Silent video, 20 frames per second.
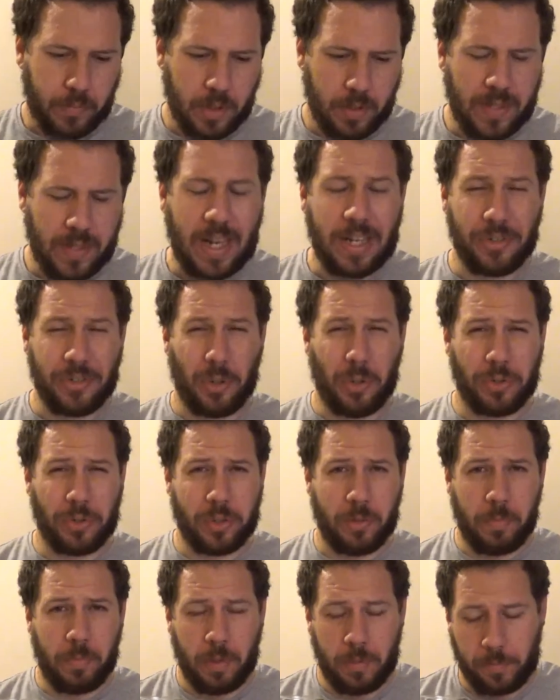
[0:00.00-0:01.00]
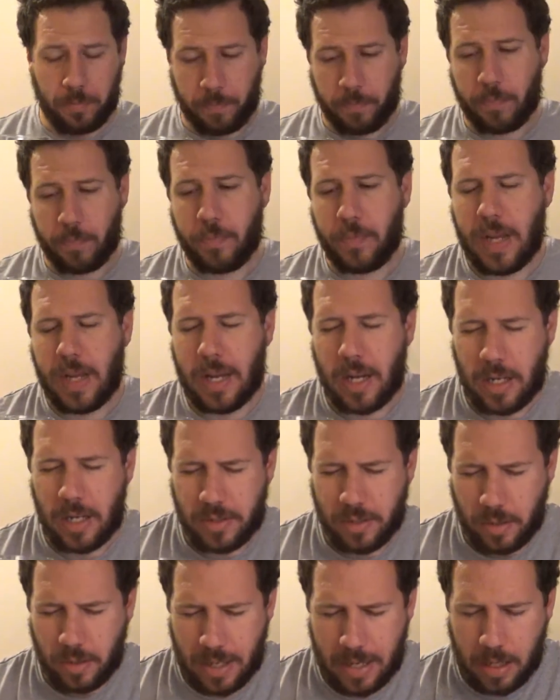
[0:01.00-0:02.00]
That is awesome. That
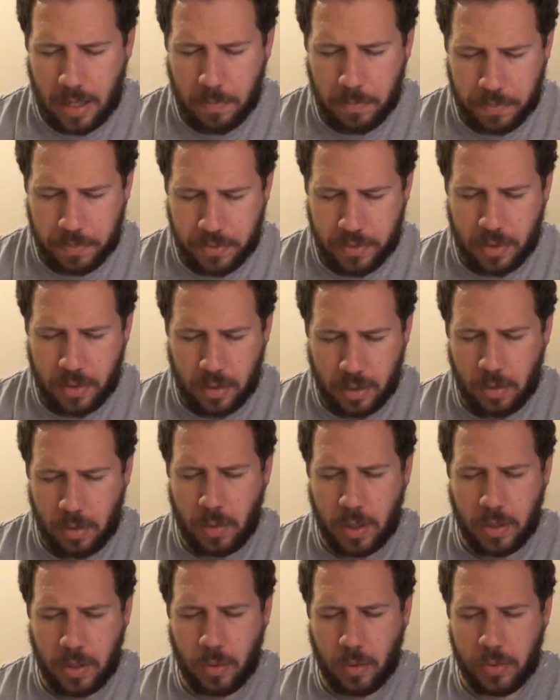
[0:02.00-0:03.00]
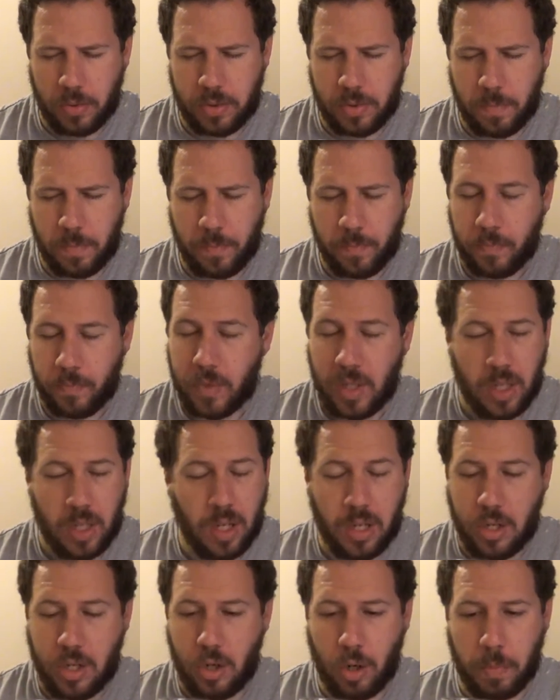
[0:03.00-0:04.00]
is absolutely awesome.
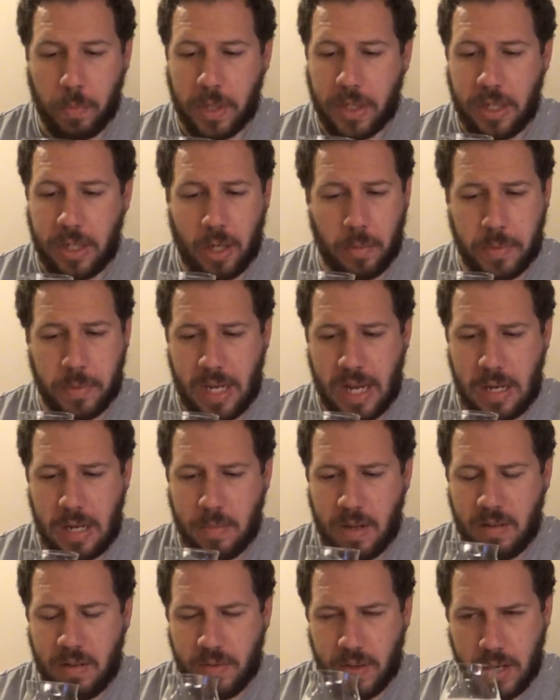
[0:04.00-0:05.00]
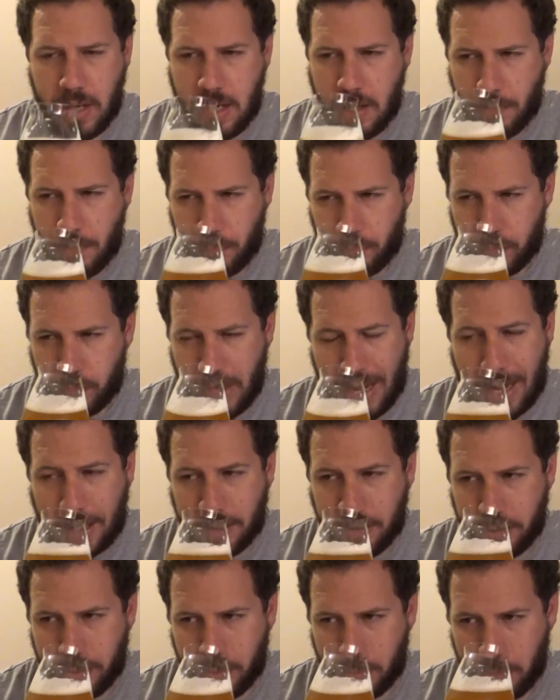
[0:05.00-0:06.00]
You're not picking up the ABV
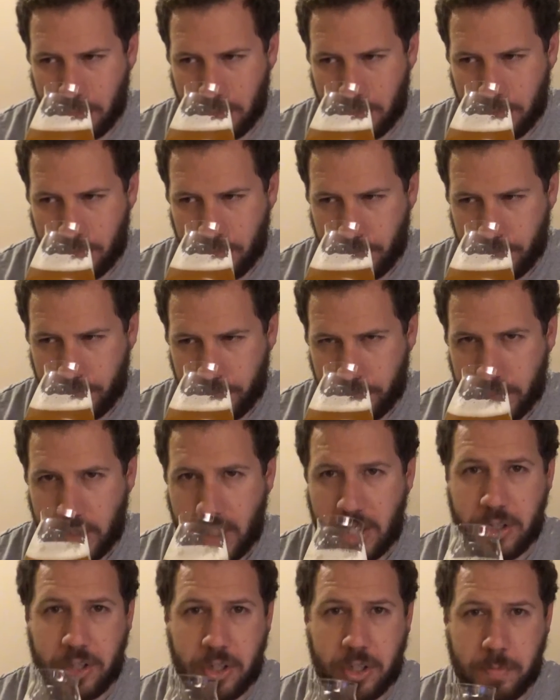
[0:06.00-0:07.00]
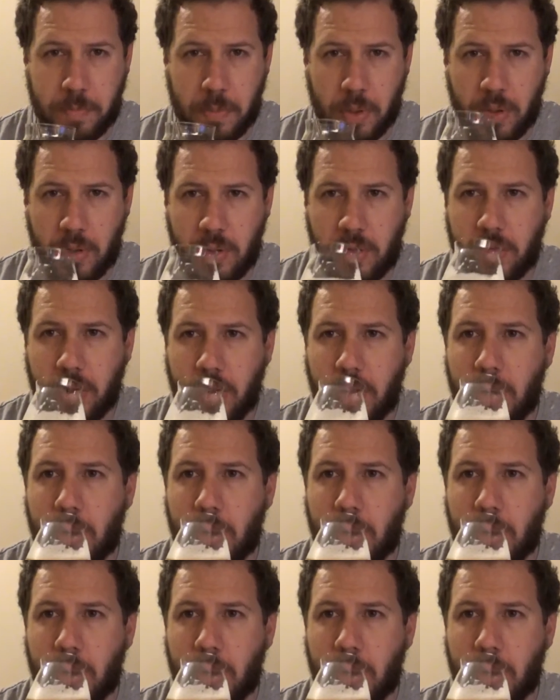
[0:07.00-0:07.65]
at all. It's smooth.